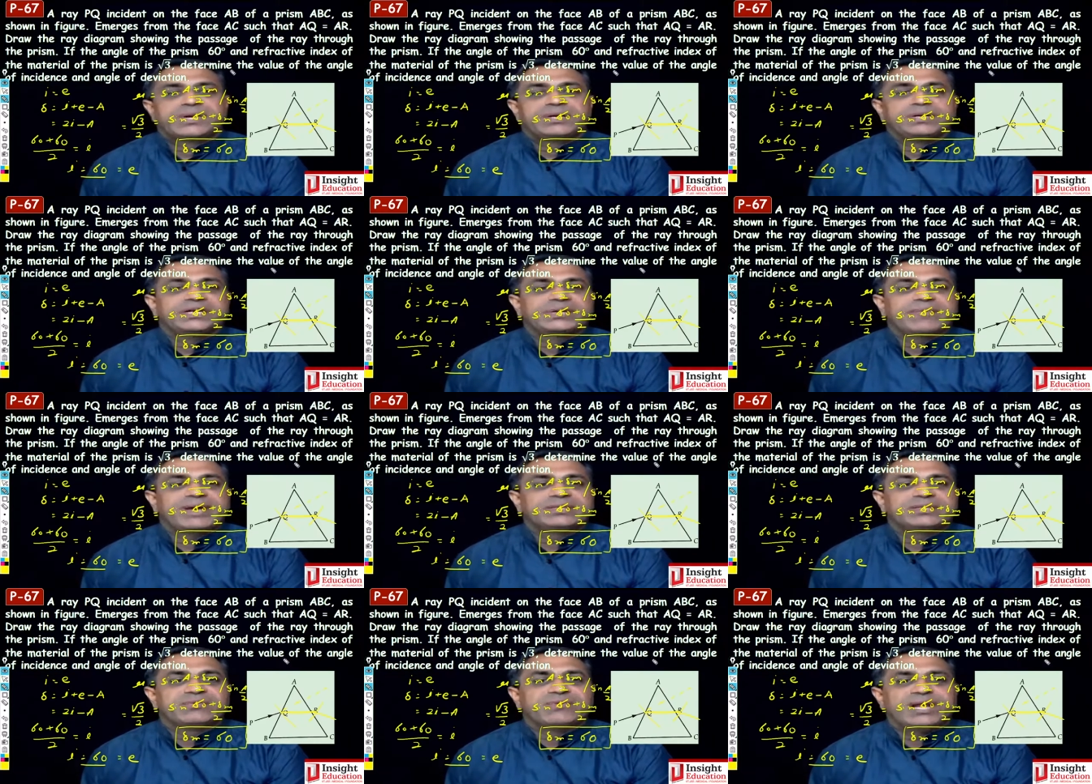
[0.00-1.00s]
determine
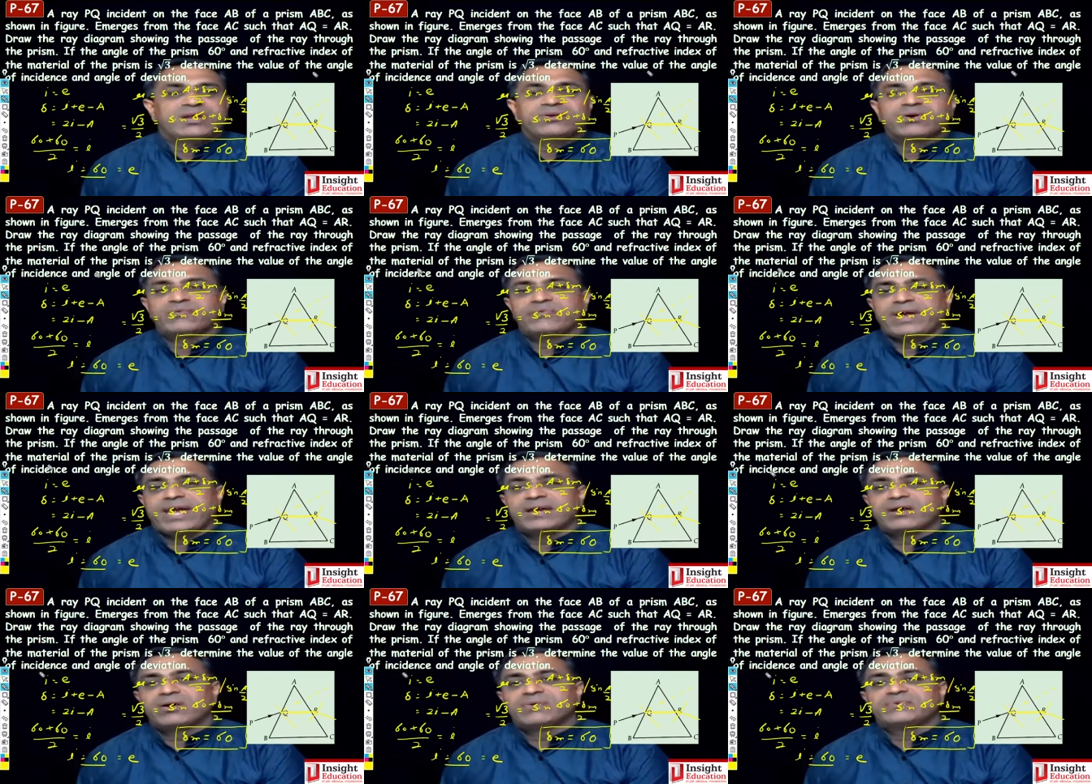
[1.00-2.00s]
the value of
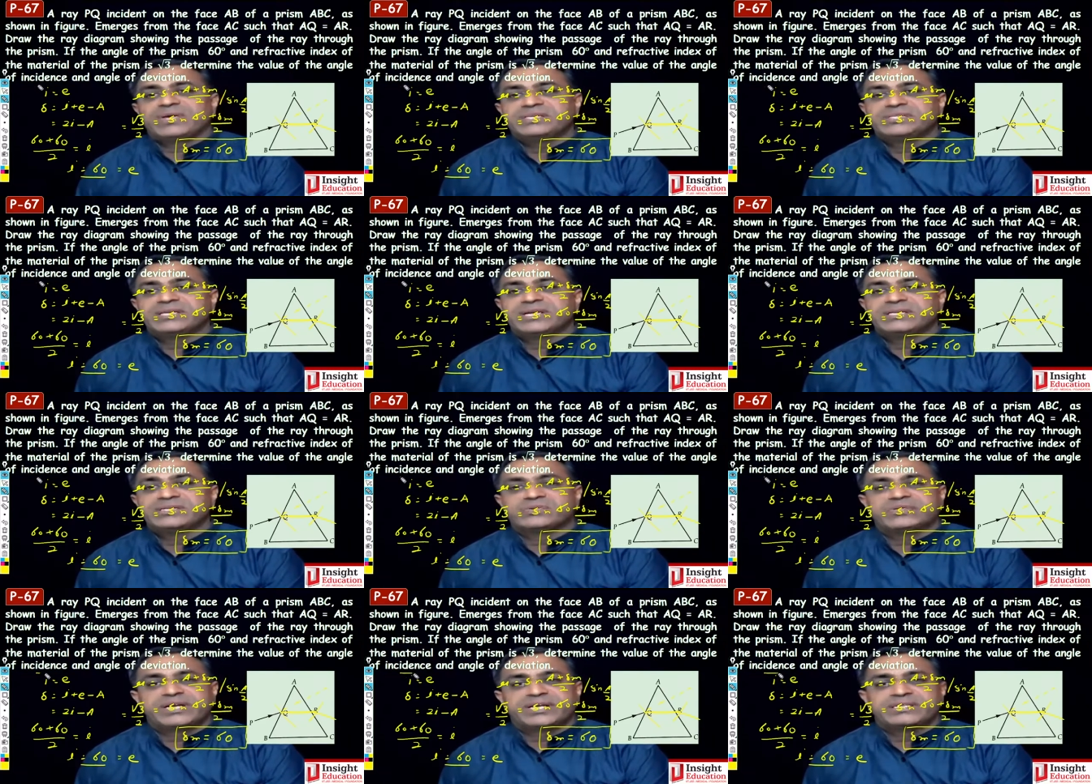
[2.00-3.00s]
angle of incidence. So
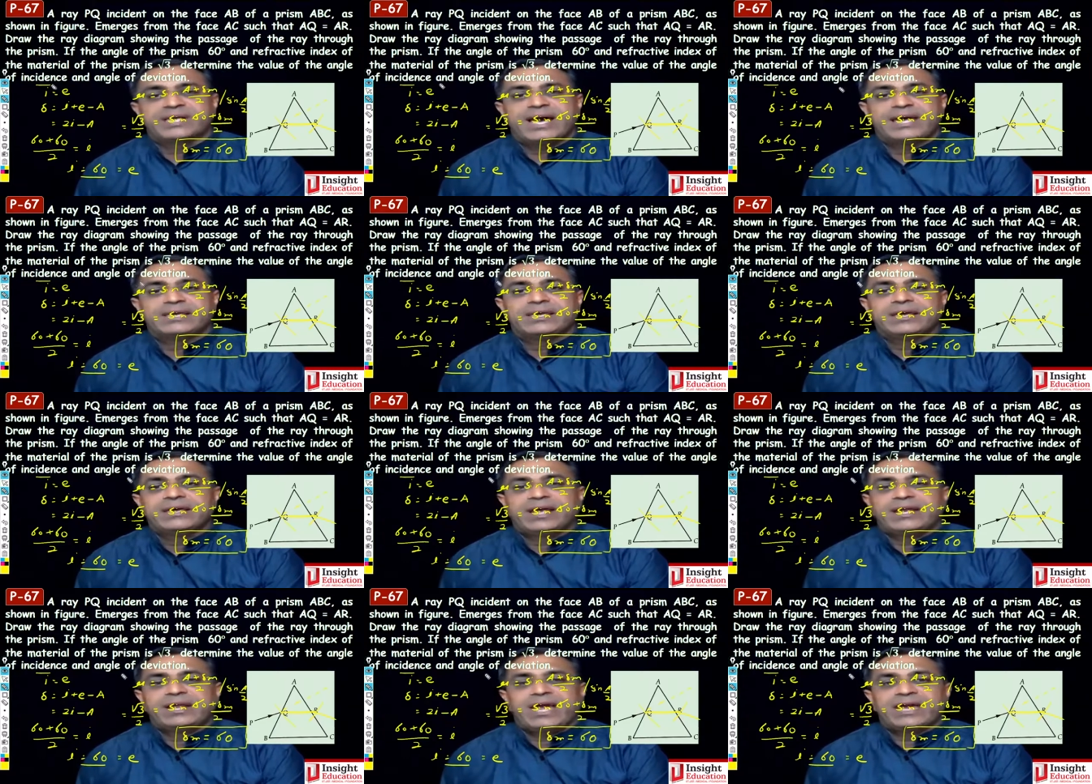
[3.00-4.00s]
that is I,
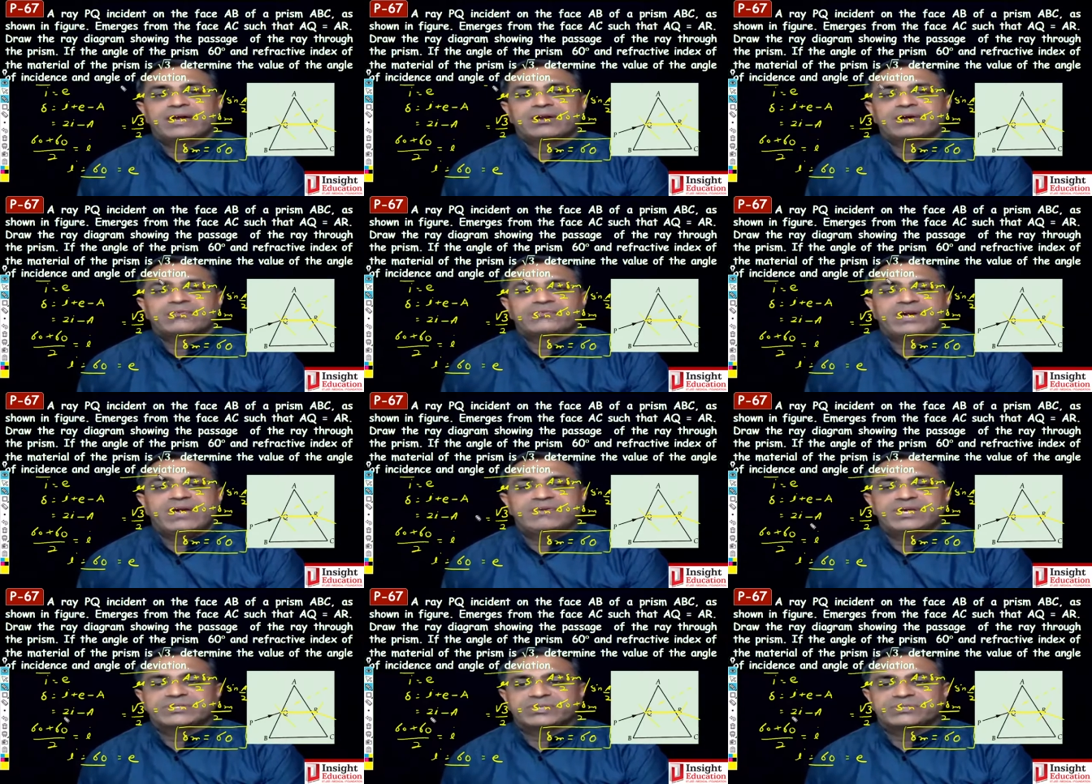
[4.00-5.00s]
and angle of
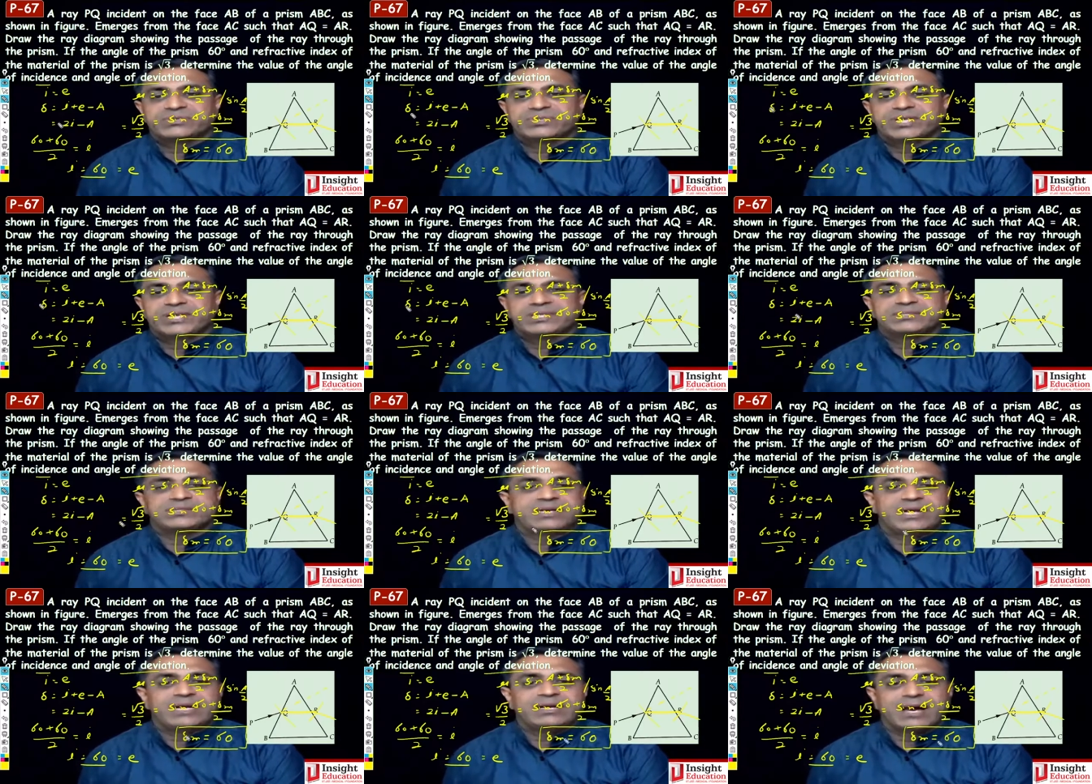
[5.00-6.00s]
deviation. So that is
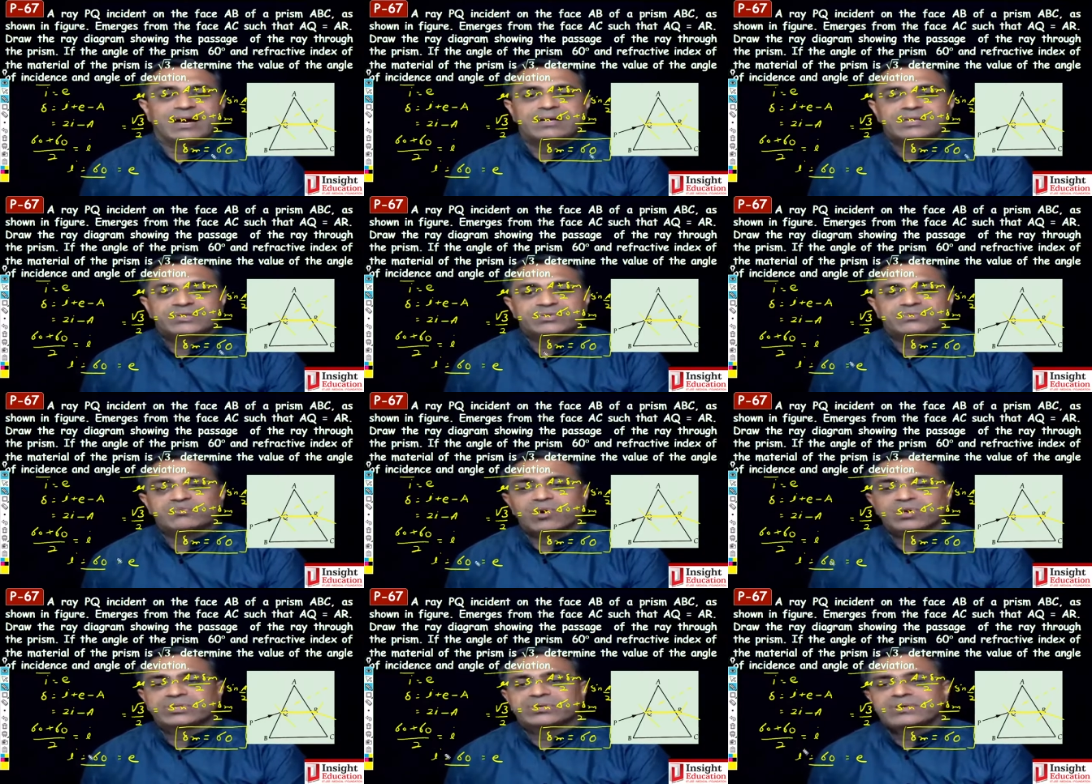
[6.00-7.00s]
delta. So
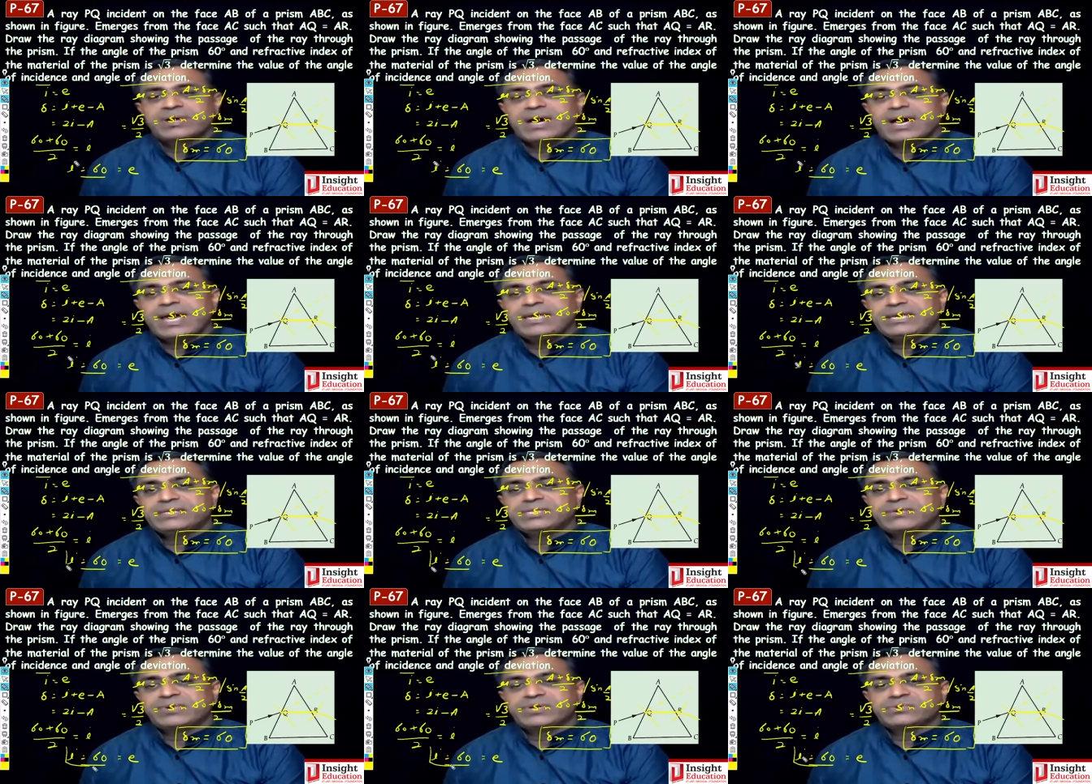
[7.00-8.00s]
both I is
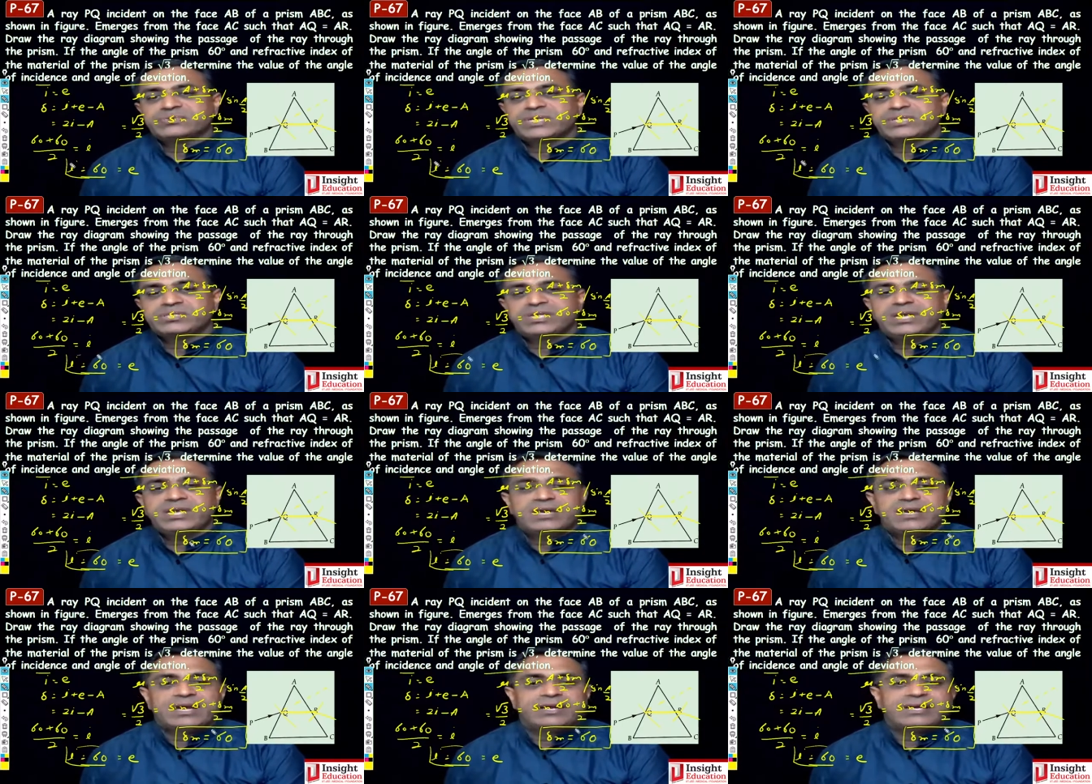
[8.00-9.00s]
equal to 60
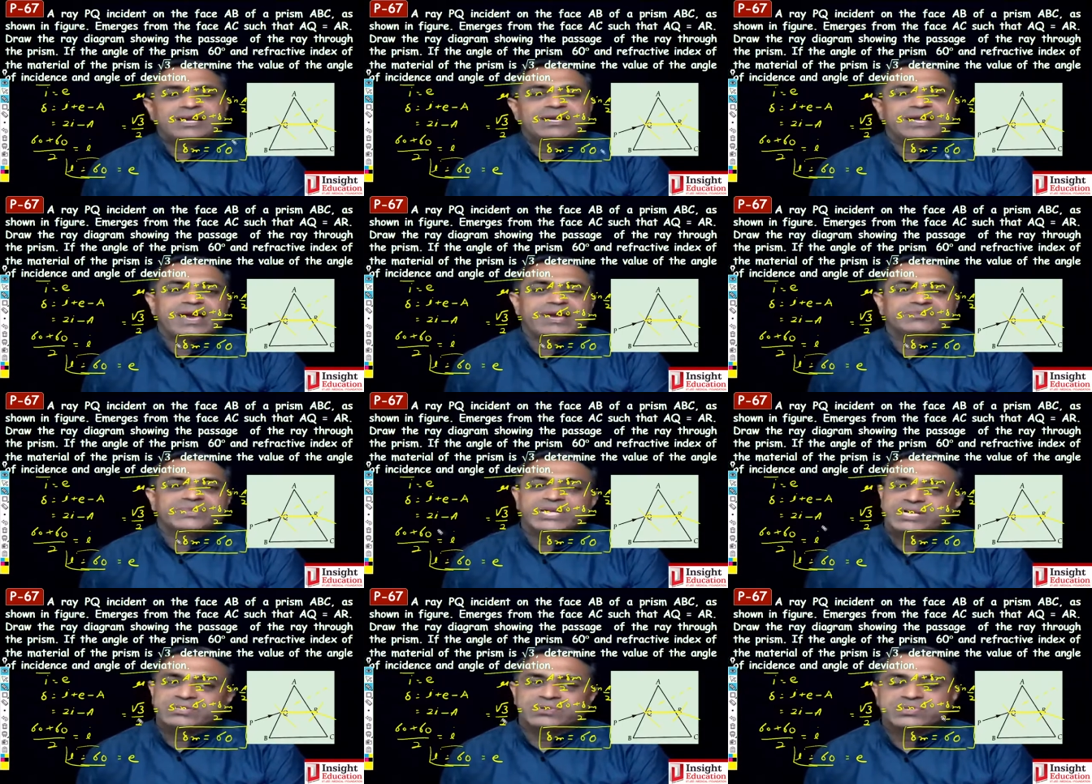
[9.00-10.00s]
and delta M, that
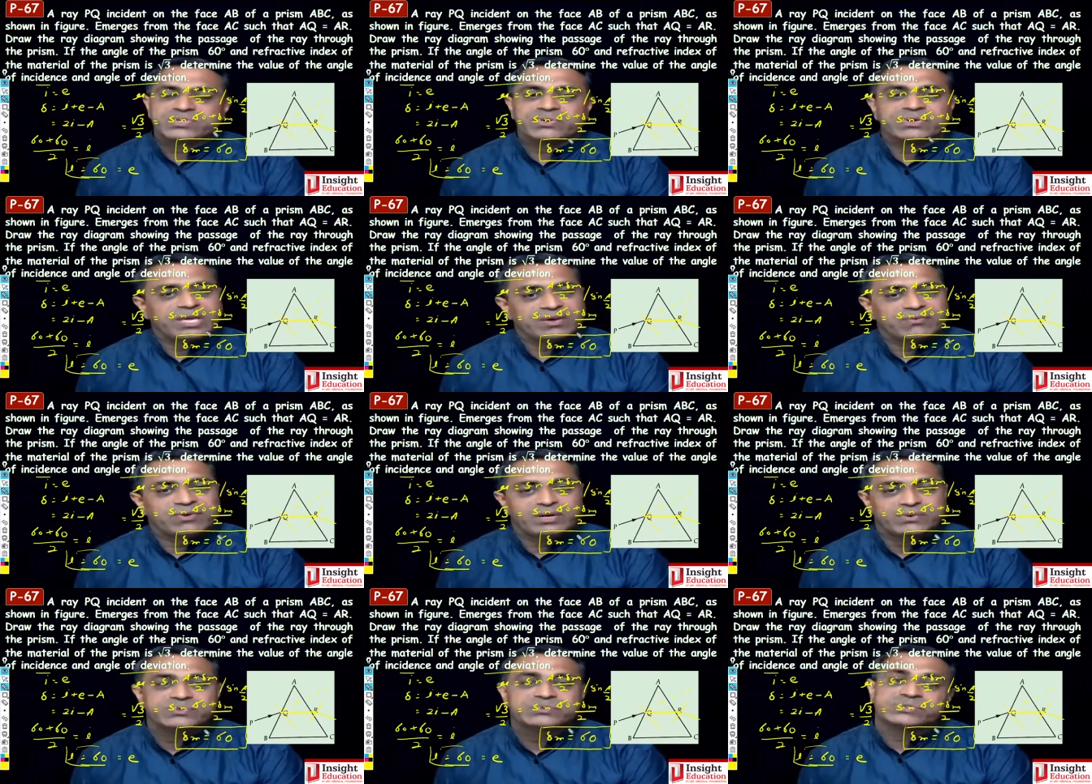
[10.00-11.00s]
is also equal
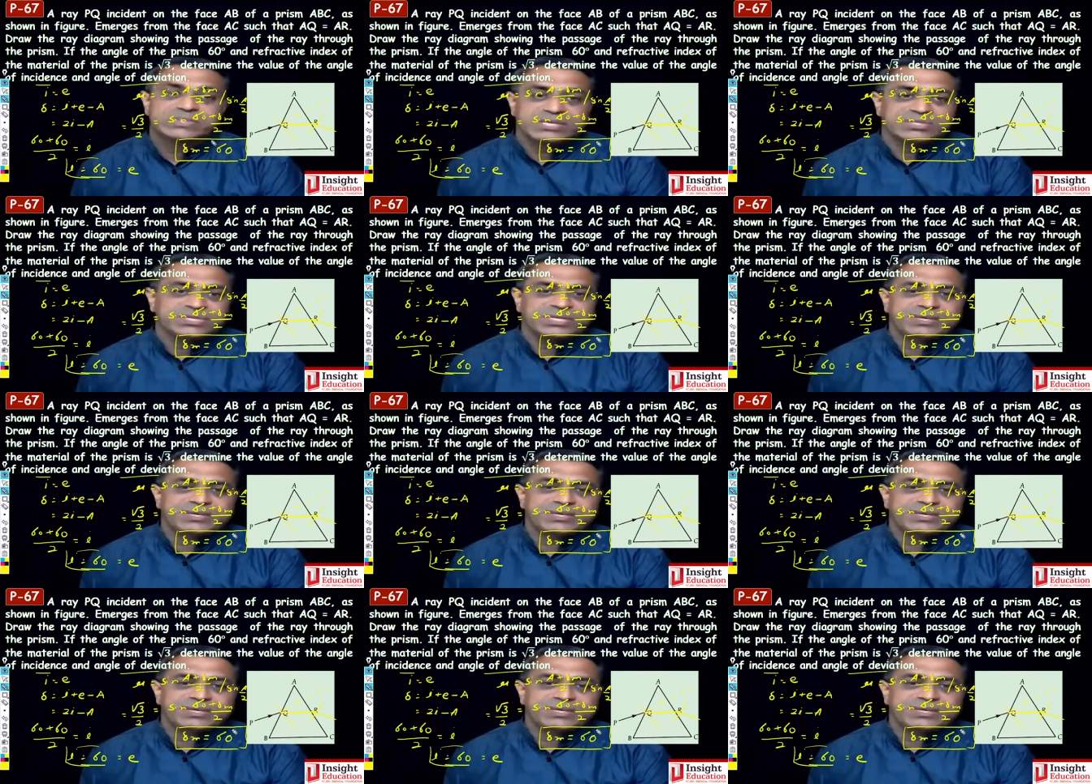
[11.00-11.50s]
to 60.